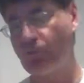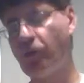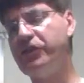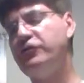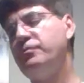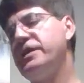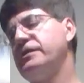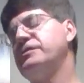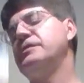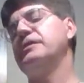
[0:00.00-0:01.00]
when you
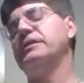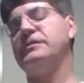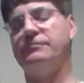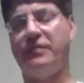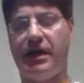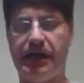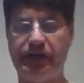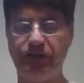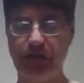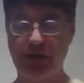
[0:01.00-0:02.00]
mix and
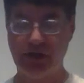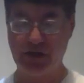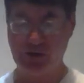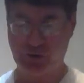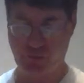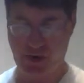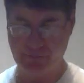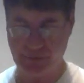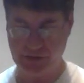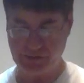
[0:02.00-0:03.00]
combine your red
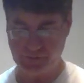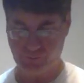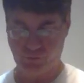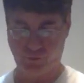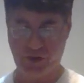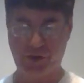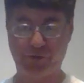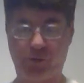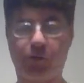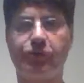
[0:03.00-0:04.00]
beets with
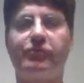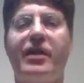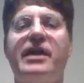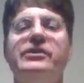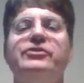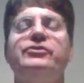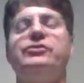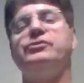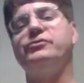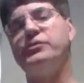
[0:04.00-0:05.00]
your horseradish,
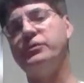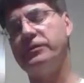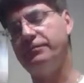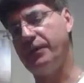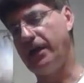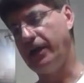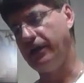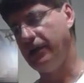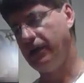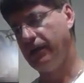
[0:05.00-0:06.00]
you do it by
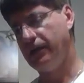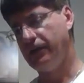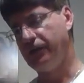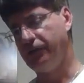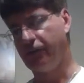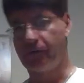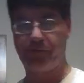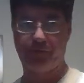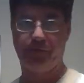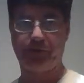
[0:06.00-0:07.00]

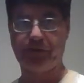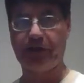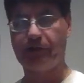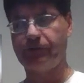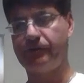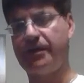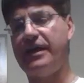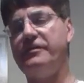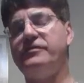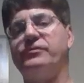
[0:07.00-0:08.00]
your particular
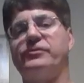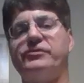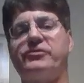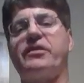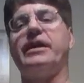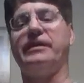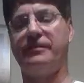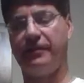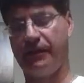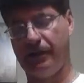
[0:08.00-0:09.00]
taste or
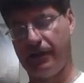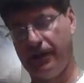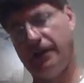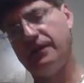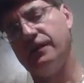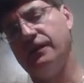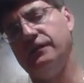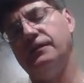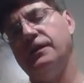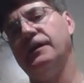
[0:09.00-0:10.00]
strength.
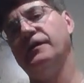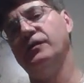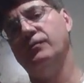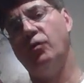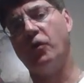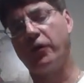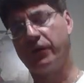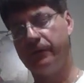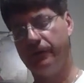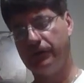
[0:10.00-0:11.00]
The
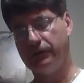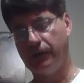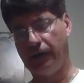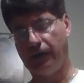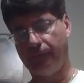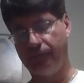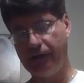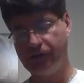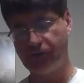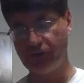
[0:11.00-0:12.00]
more
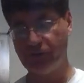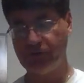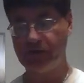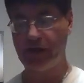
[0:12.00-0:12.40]
beet juice